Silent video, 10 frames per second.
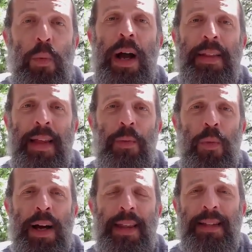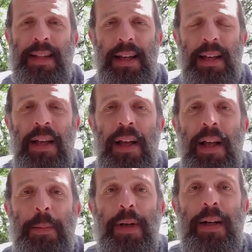Why then? Why that day?
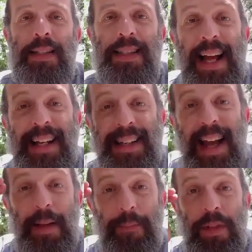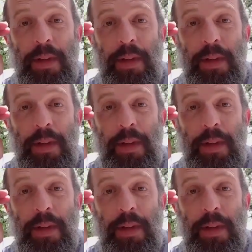Because that night,